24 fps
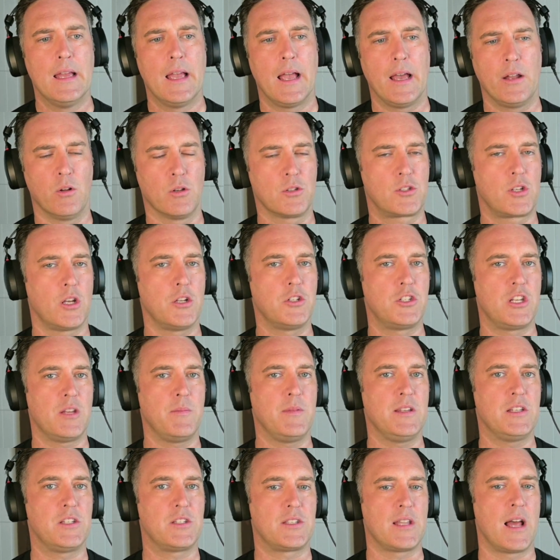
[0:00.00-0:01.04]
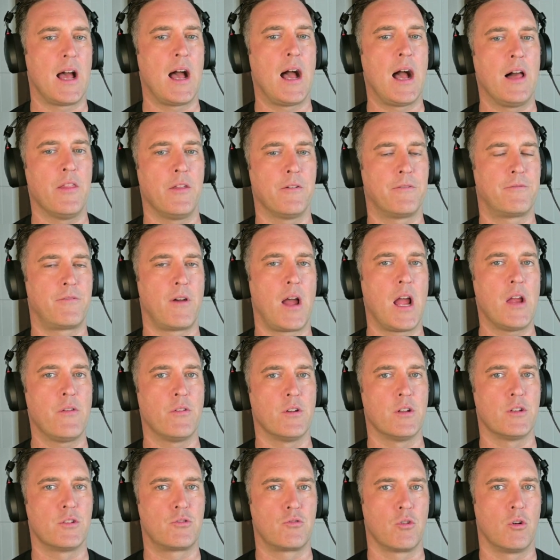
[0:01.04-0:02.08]
And also Jimmy Star, the
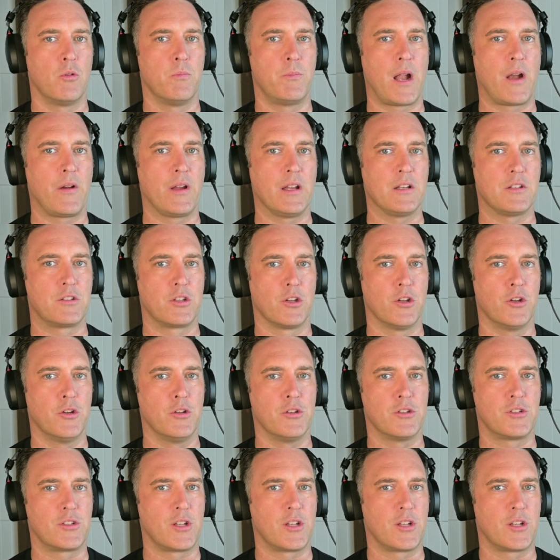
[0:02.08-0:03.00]
favourite, has drawn barrier 2.